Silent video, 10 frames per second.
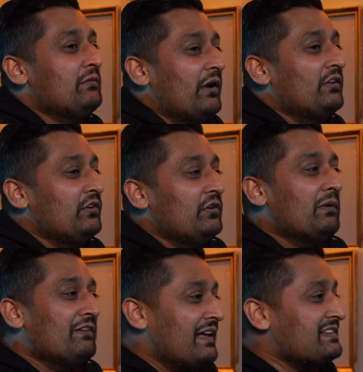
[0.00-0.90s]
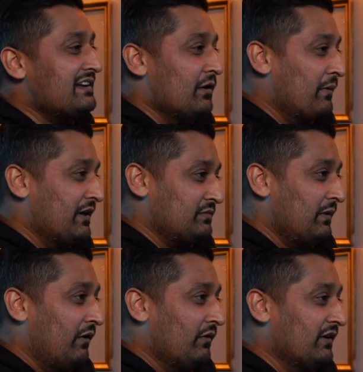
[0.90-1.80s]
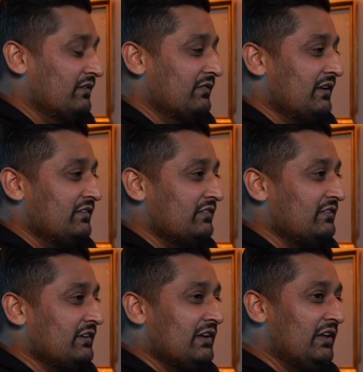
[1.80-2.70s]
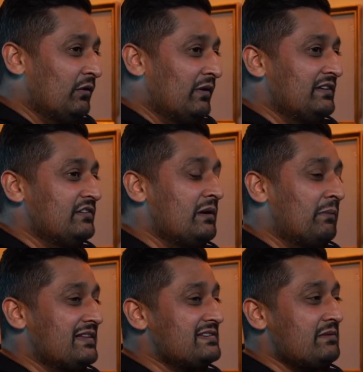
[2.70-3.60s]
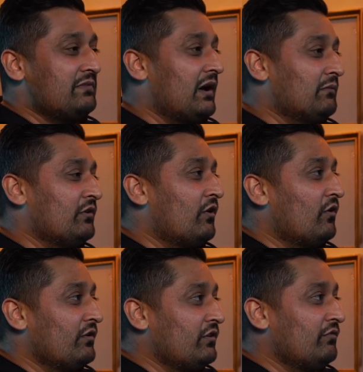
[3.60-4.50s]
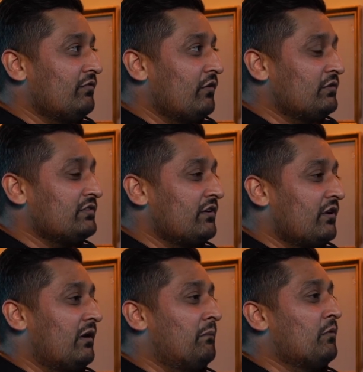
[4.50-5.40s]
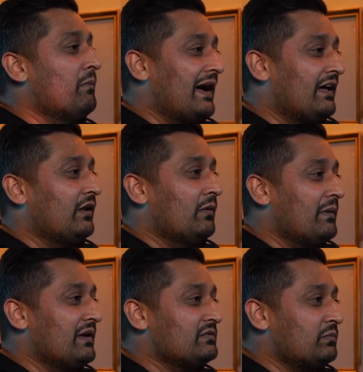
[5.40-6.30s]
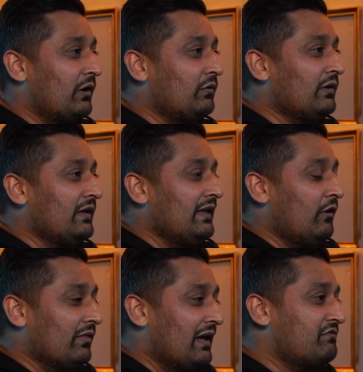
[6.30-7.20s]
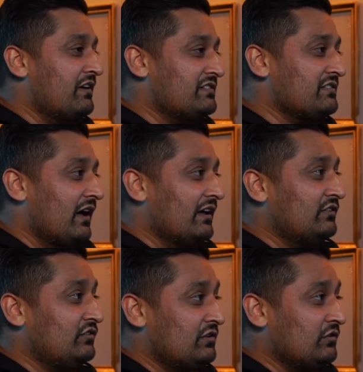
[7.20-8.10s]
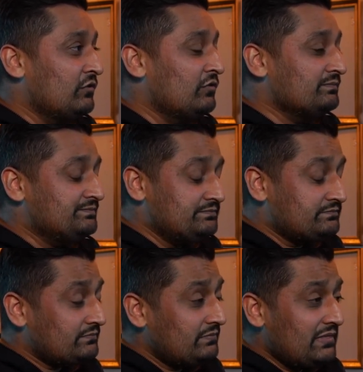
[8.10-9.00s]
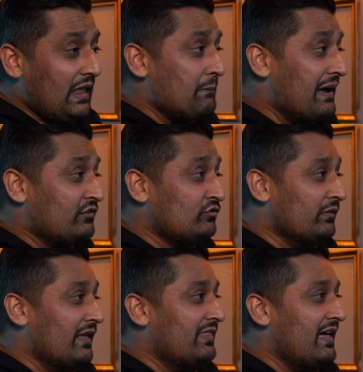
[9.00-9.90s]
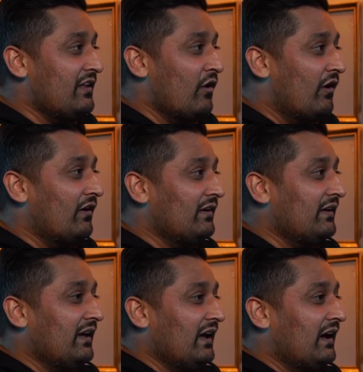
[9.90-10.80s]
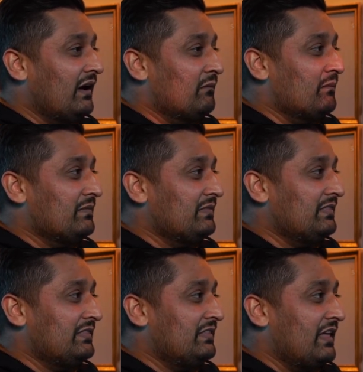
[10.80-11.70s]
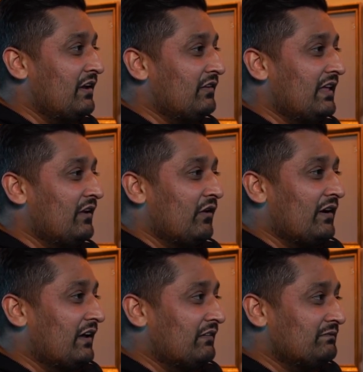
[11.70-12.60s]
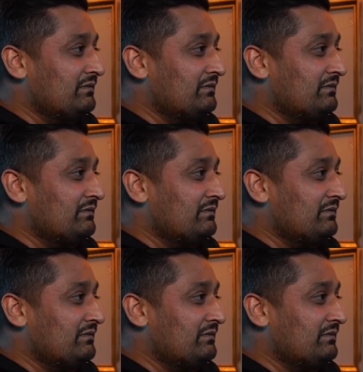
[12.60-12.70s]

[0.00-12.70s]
want to flex a little bit as well, and you want to DJ, but at the same time you've also got to pull back a little bit as well on that first night to make sure that they're not they're not gonna